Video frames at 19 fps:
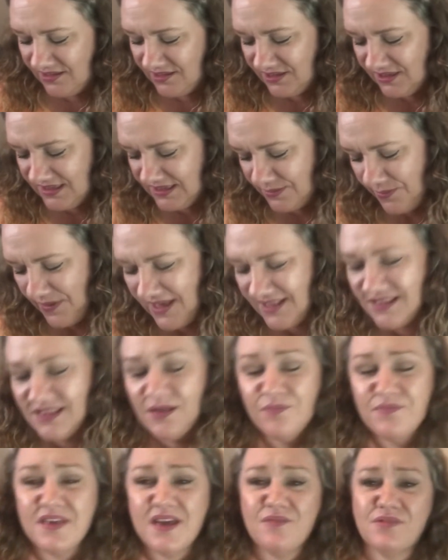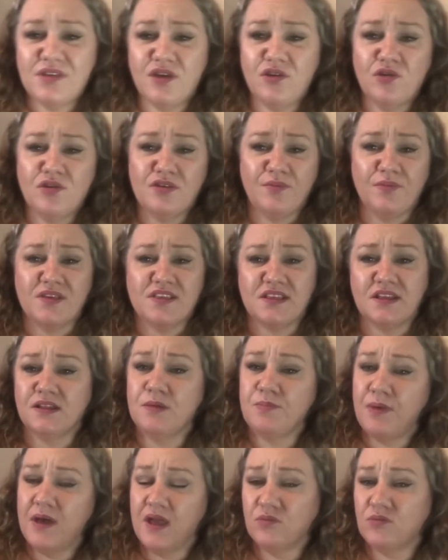just depends. Sometimes I use my
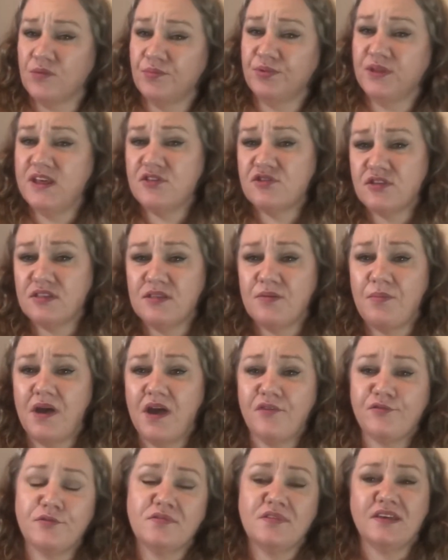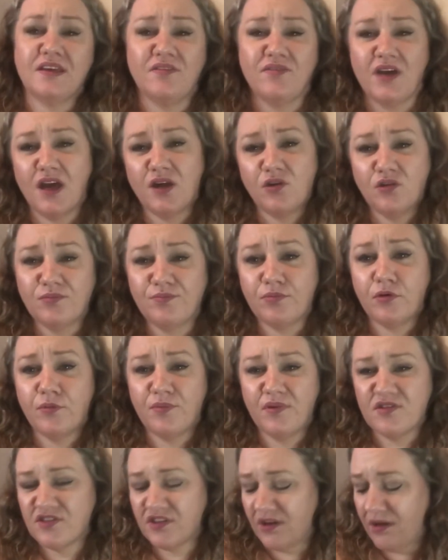Sillet Bang with bleach in the bathroom to give it a good
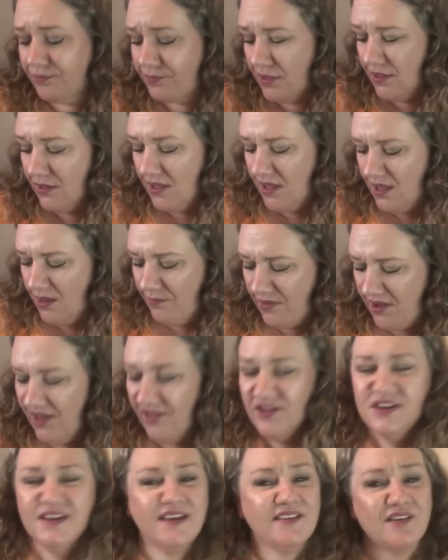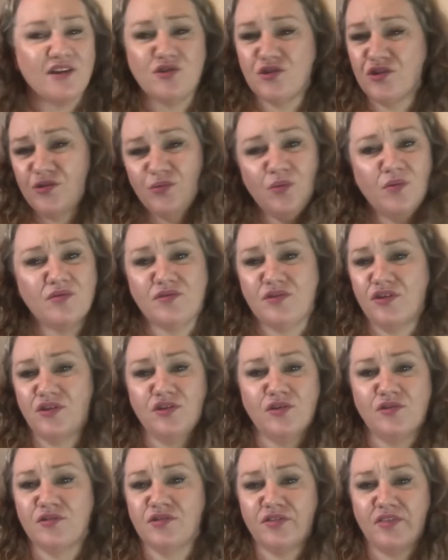proper scrub, but other days I just want to
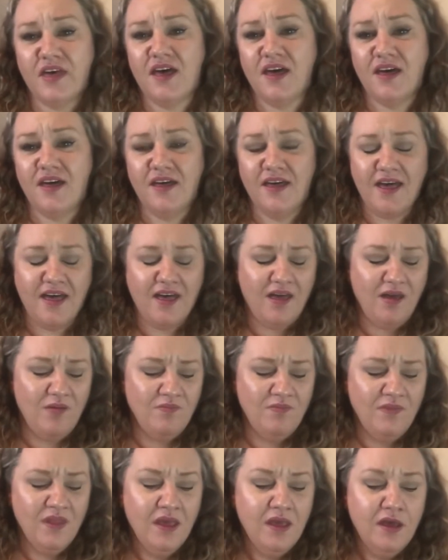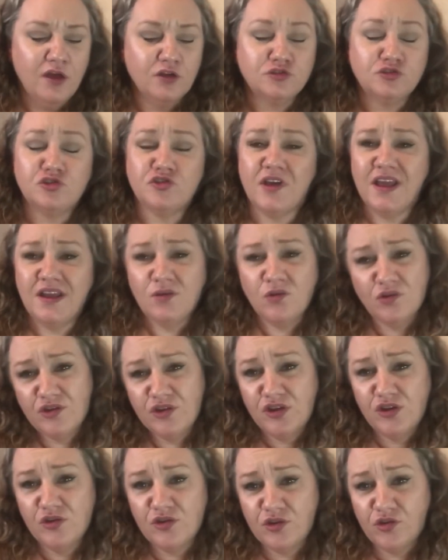use that. Try not
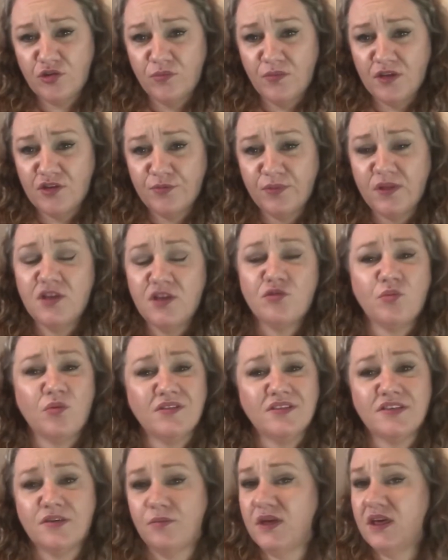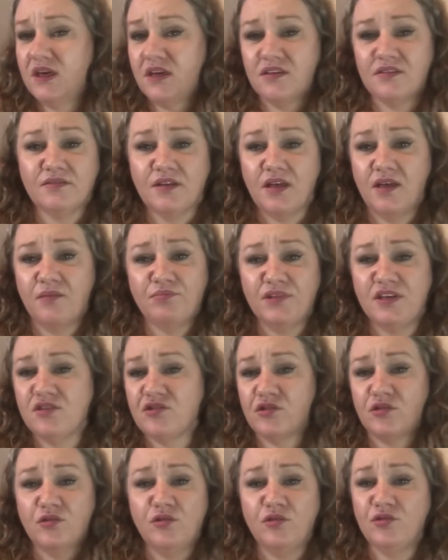to use too much bleach. Once a week I bleach
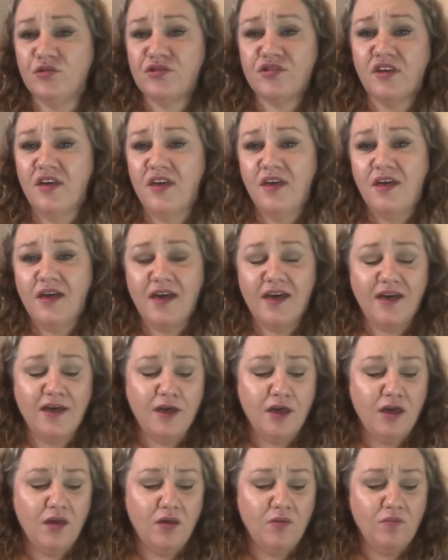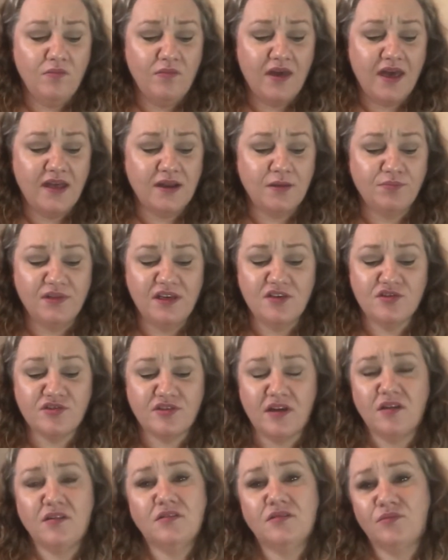the loose, and I bleach
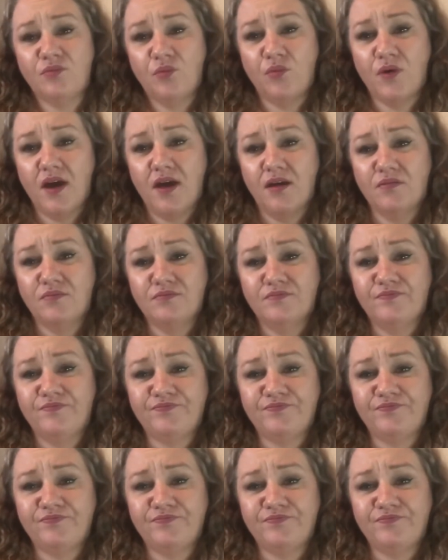down the